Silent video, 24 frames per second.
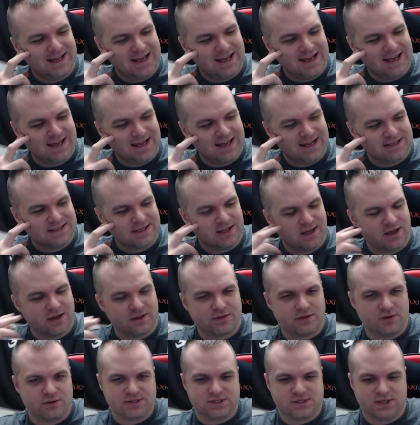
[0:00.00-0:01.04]
And like
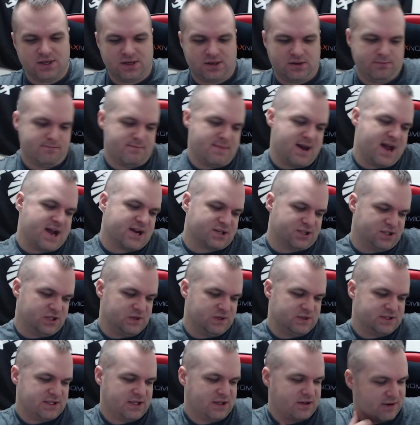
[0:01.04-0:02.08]
those like mech
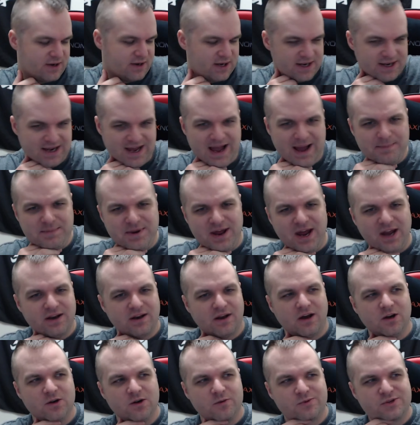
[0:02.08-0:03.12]
suits that they're in. I'm not
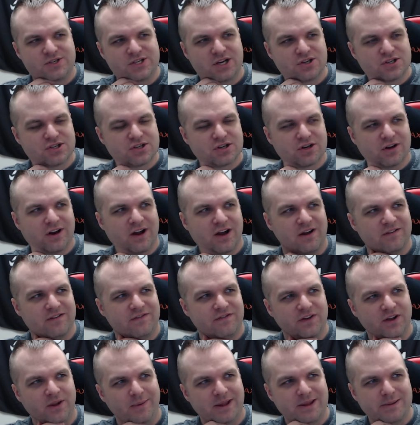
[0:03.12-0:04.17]
100% sure how I
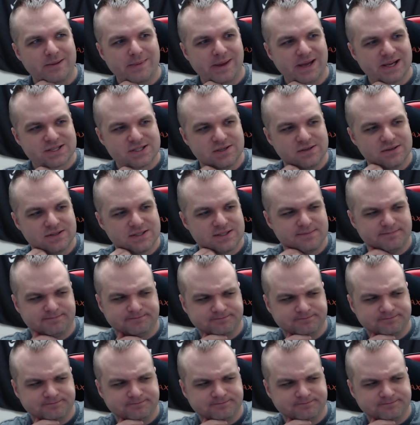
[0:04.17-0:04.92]
feel about the mech suits.